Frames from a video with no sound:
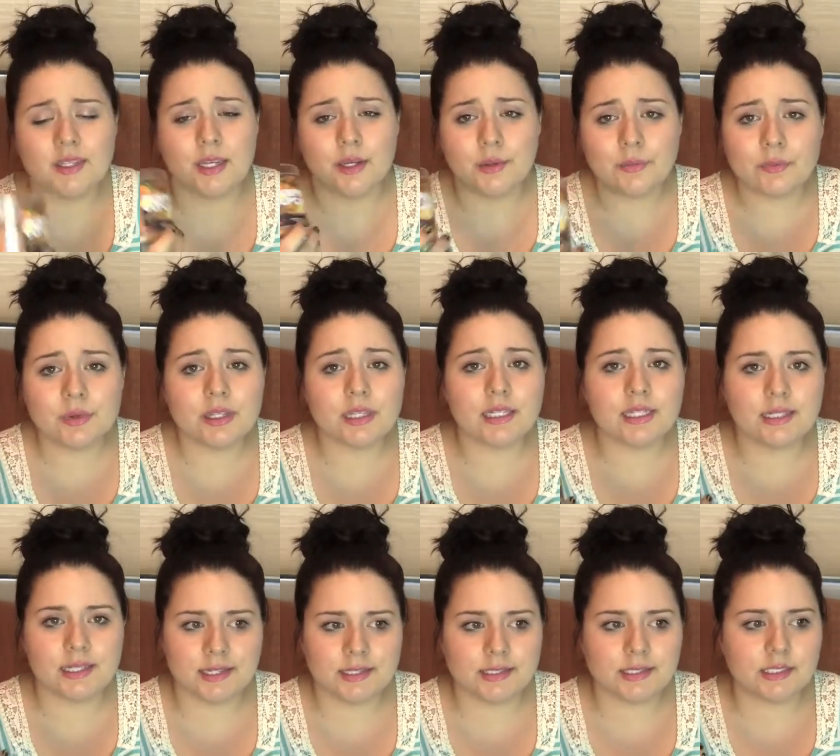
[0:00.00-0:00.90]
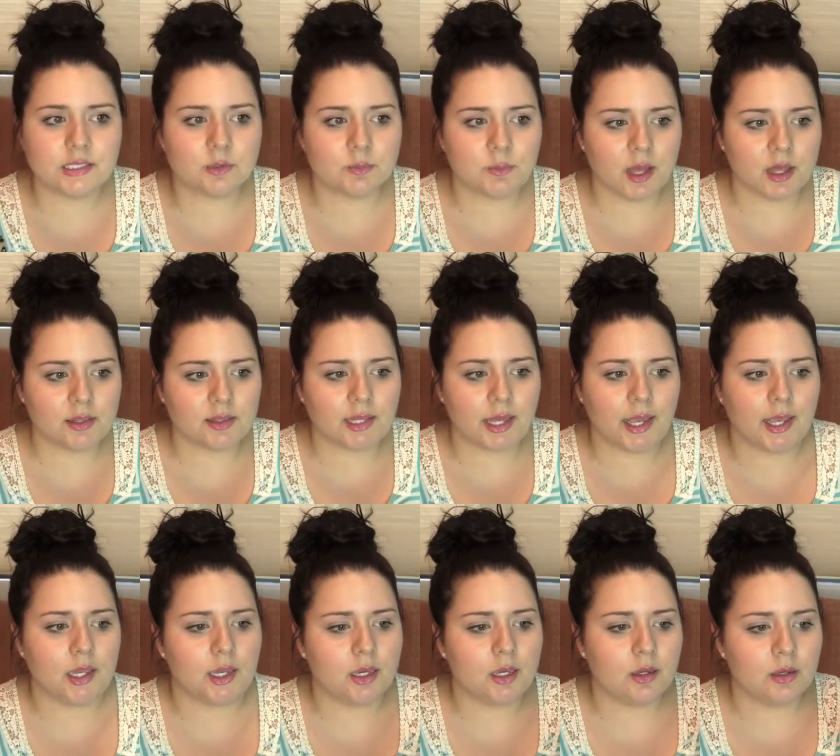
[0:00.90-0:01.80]
it really does smell
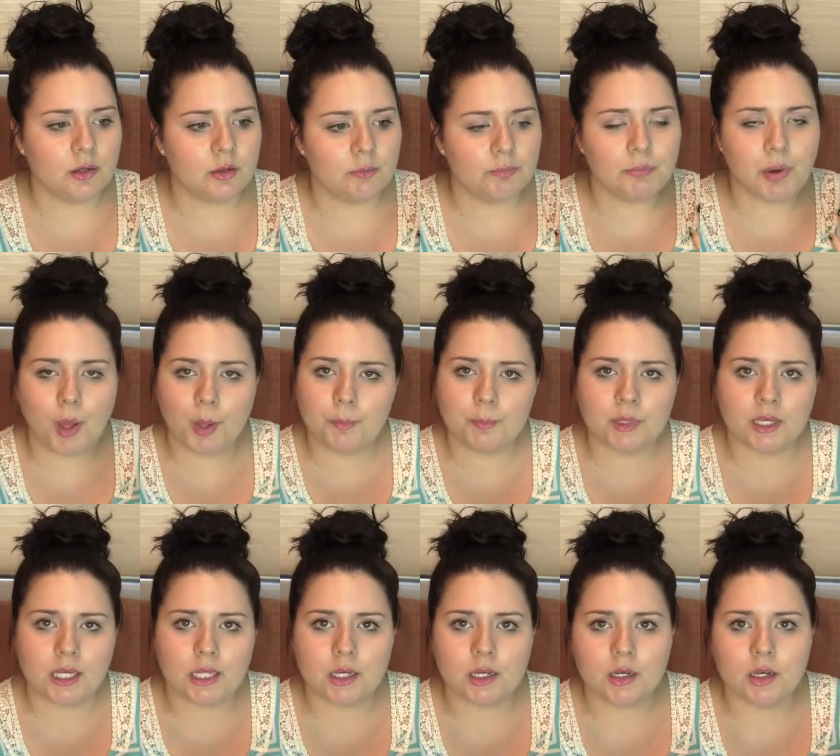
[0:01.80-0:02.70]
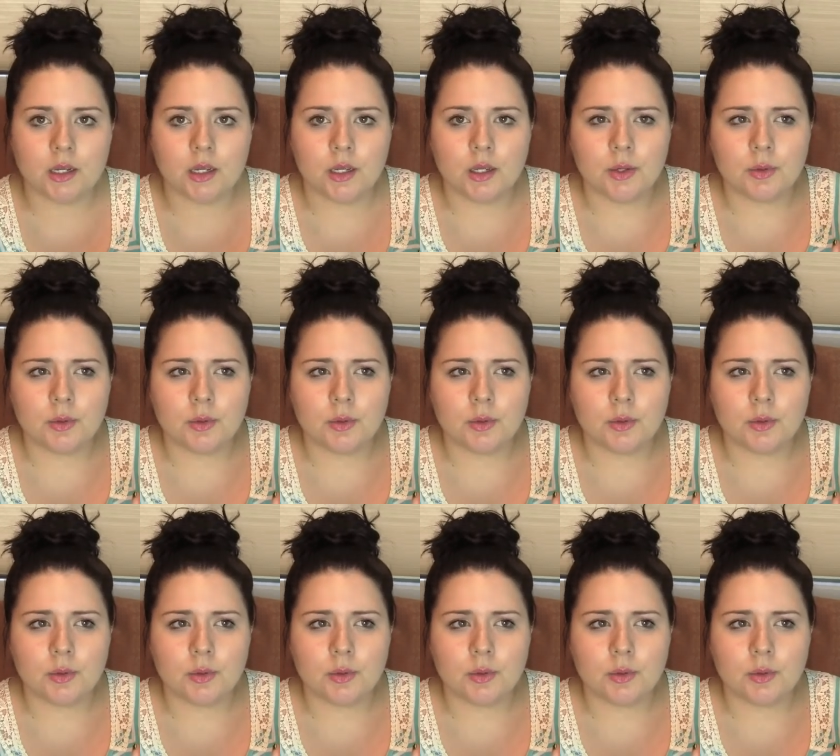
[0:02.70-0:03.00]
like pumpkin,